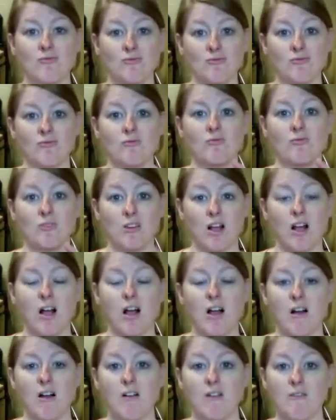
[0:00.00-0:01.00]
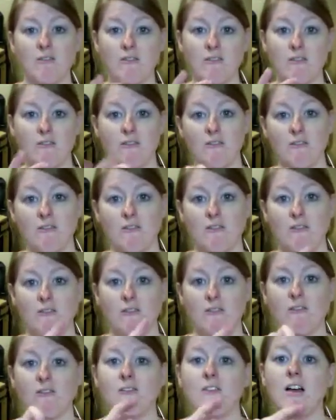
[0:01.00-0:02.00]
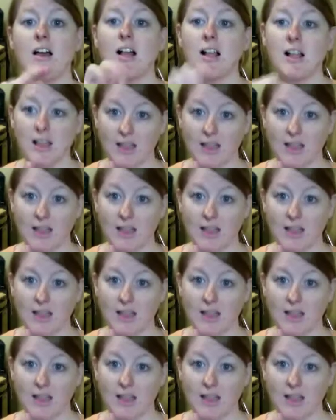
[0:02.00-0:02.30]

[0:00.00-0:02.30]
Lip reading: of robbery with a firearm.